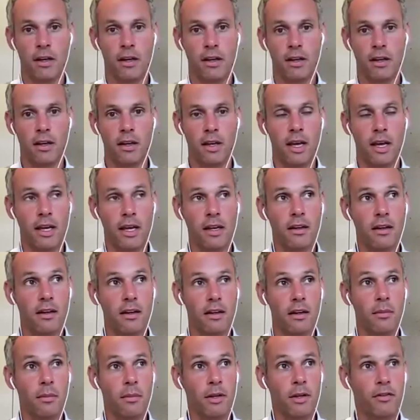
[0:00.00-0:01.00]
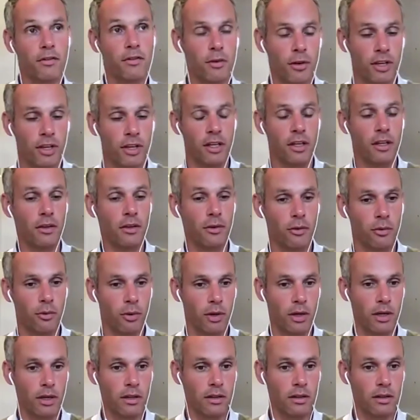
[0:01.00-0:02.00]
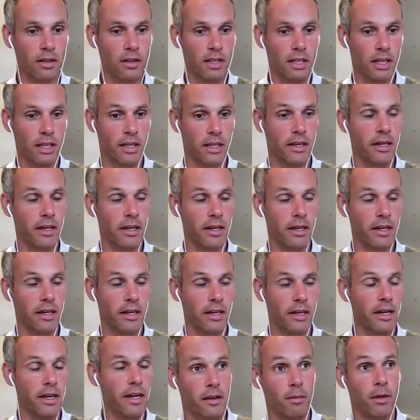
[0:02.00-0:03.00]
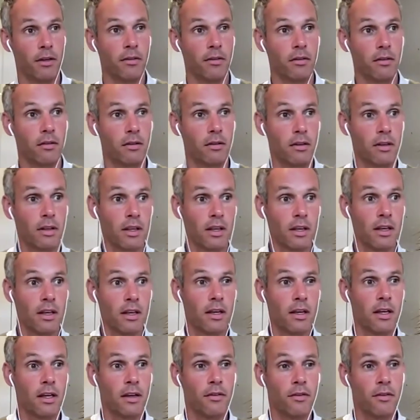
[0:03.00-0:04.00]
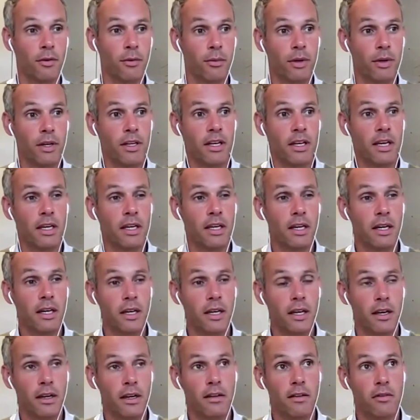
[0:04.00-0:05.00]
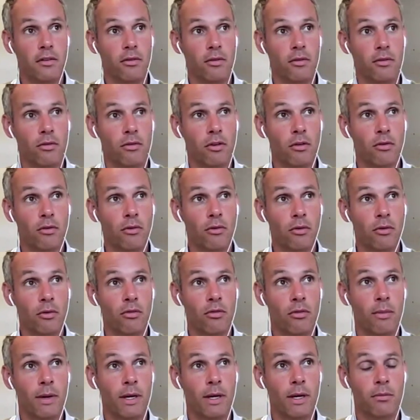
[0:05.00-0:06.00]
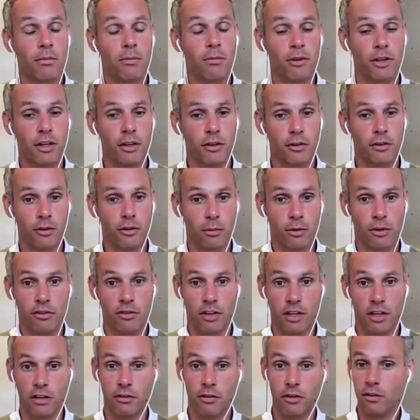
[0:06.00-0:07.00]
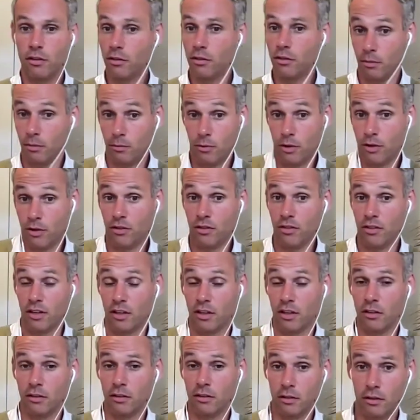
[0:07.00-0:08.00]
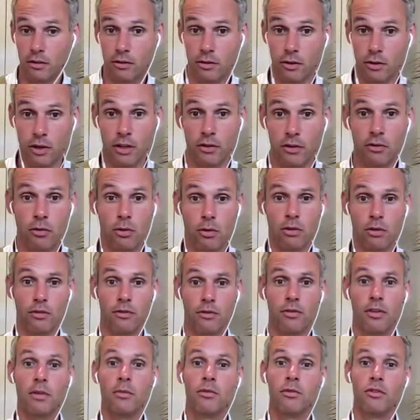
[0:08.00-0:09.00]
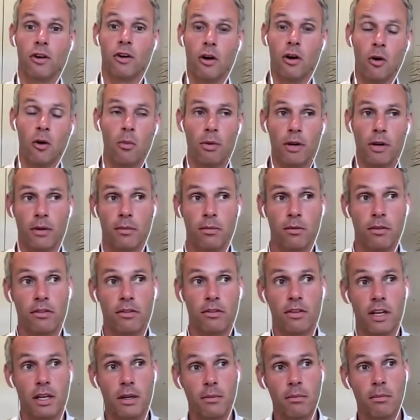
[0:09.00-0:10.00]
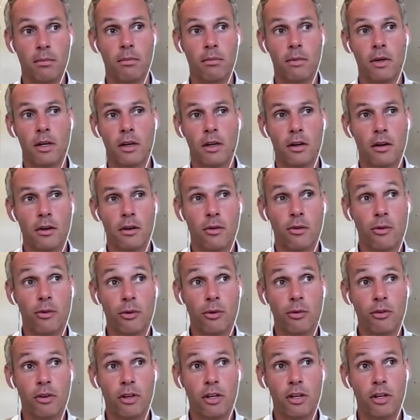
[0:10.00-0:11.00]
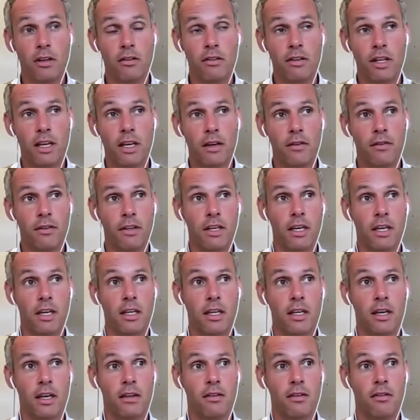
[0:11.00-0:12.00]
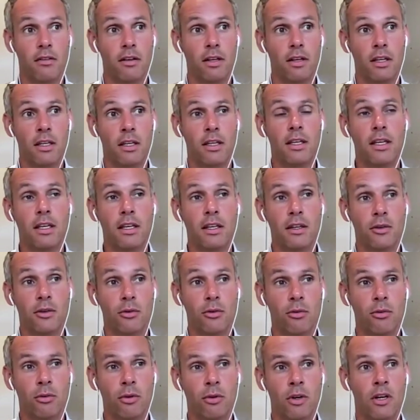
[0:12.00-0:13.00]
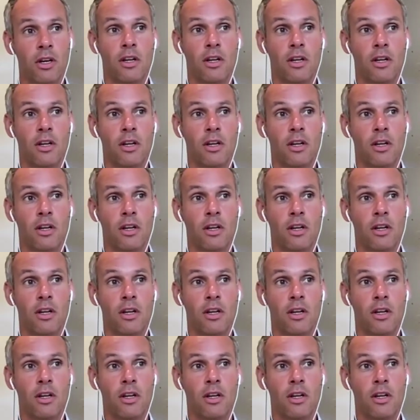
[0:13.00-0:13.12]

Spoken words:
I can add a little bit for the EU and under the AI Act, because if you read the AI Act, there's also talks about predetermined changes, which is nice. So it sort of seems to open up the same route as the FDA has in the EU.